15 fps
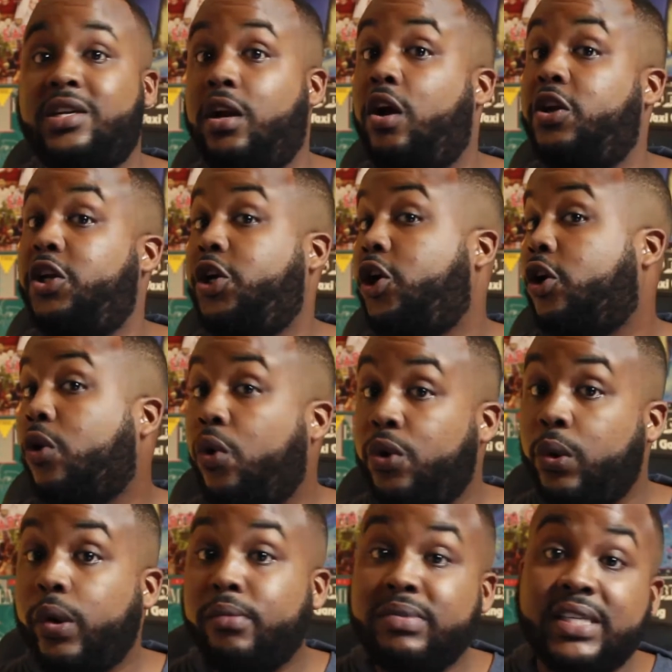and on your
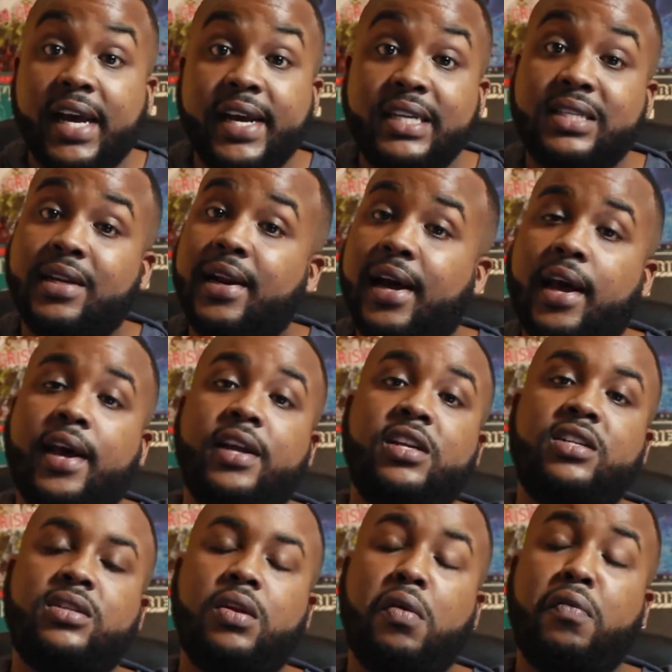own websites and that kind
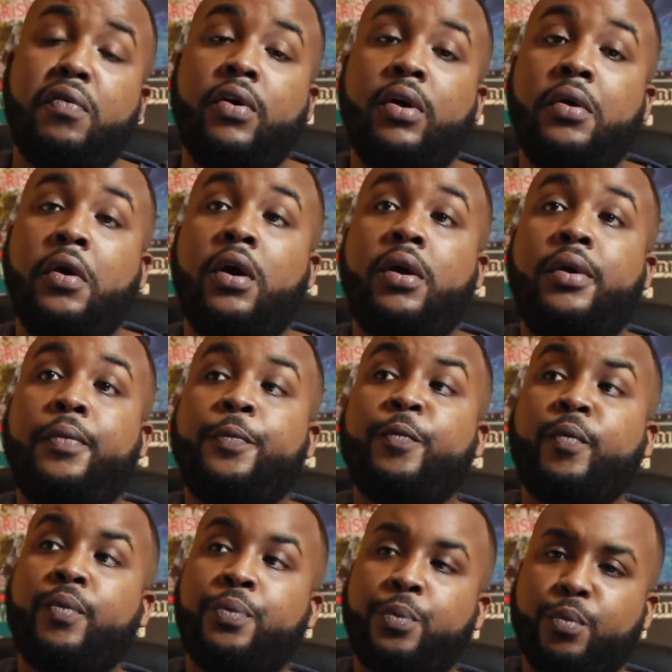of stuff.
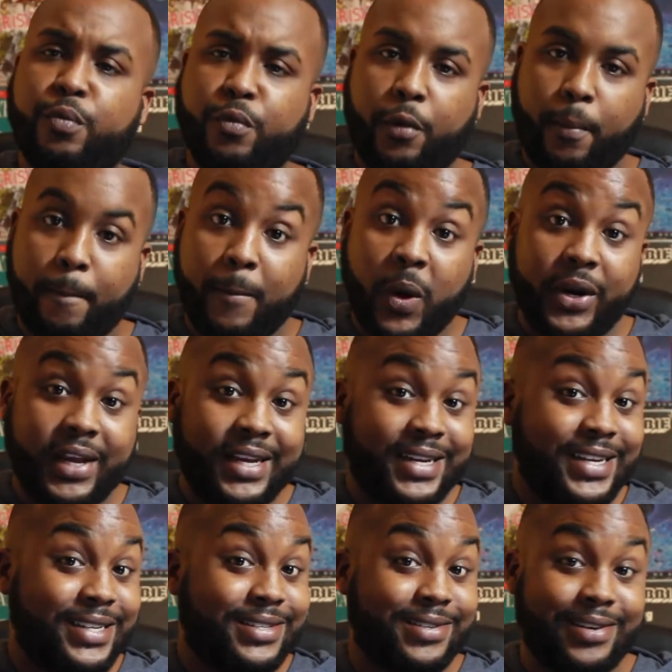But it
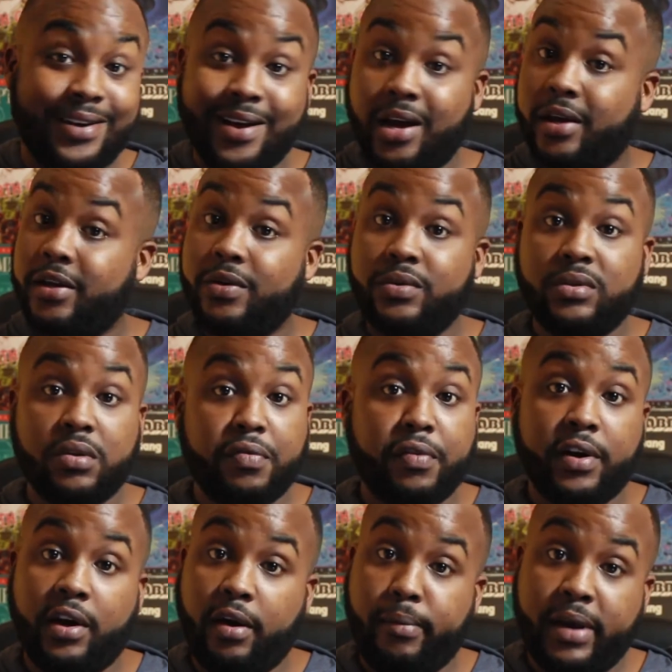is not
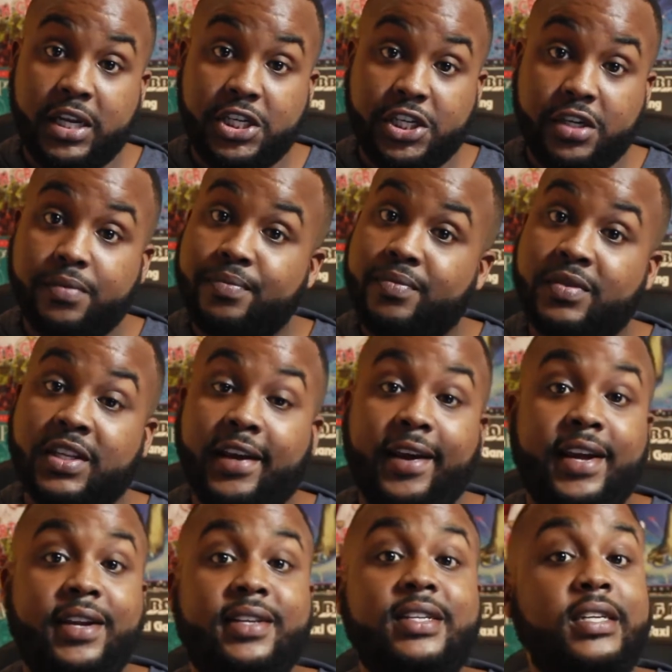user-friendly, my G.
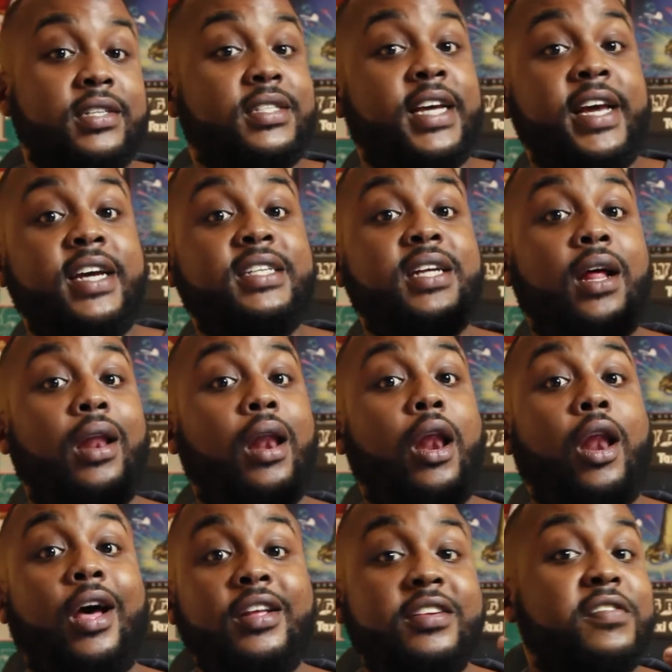It takes a
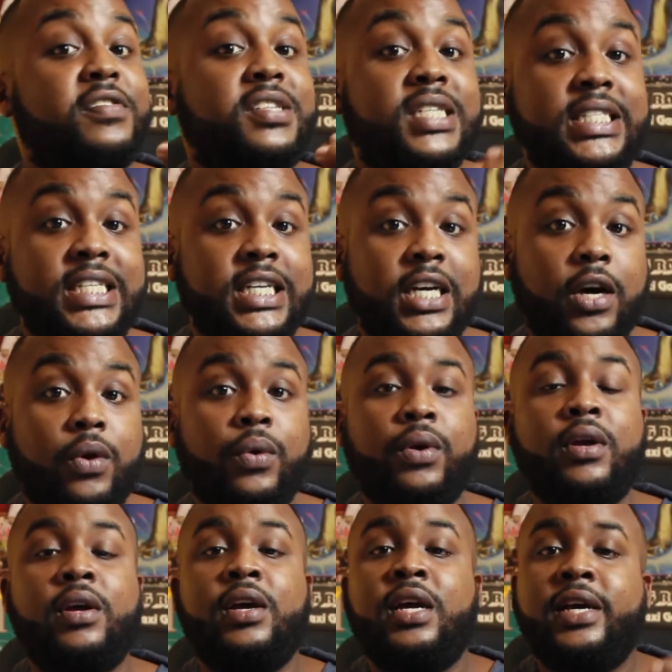lot of sitting
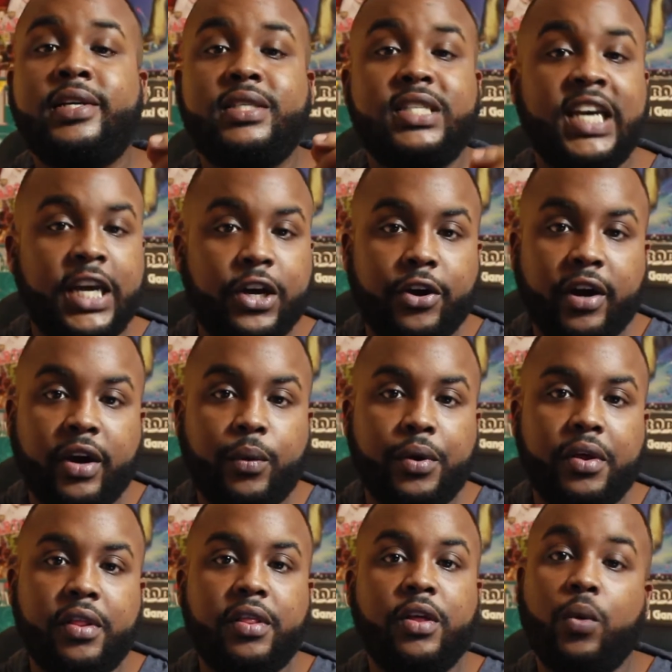down, tinkering
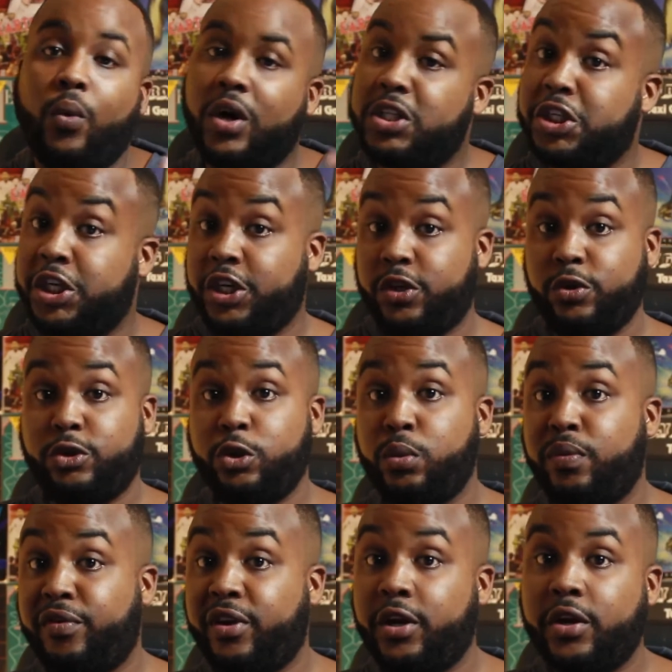with, watching
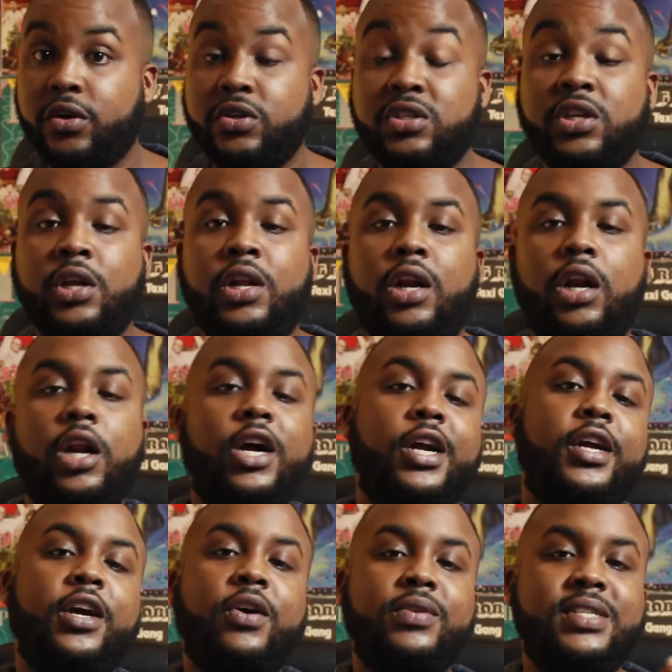YouTube videos,
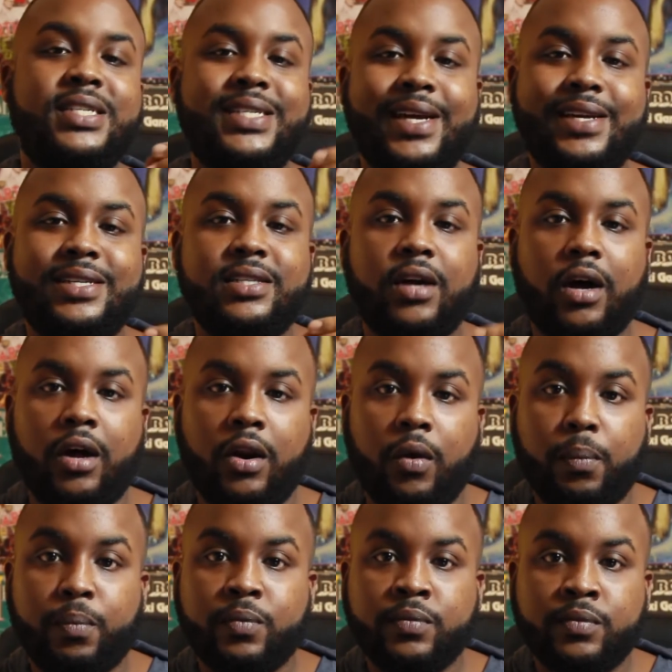learning how to set this all
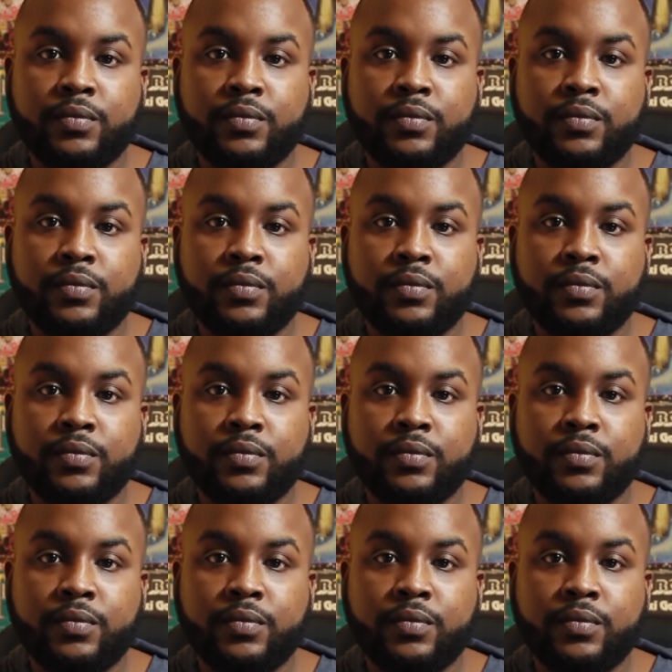up.